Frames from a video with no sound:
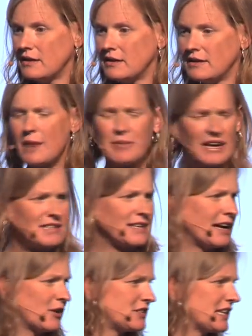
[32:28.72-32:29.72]
Not because
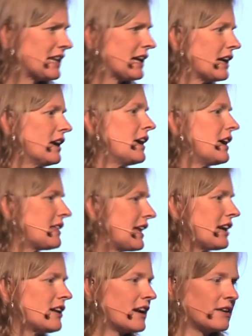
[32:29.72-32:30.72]
IoT, the
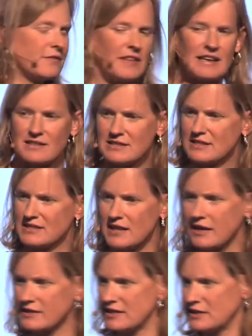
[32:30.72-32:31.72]
Internet of Things
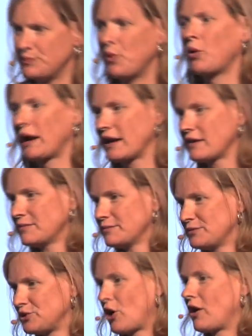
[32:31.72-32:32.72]
sucks, it's boring.
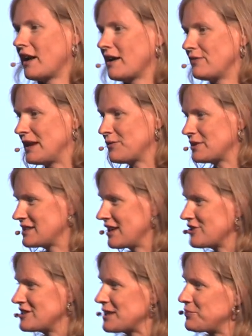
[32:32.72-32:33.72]
Sorry if anyone's here
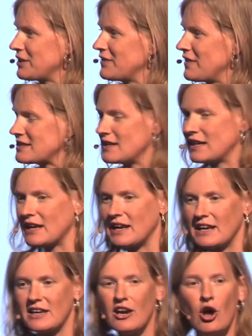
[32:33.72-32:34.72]
is deeply invested in
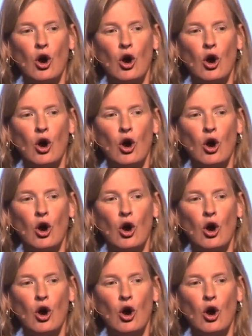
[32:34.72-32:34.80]
it.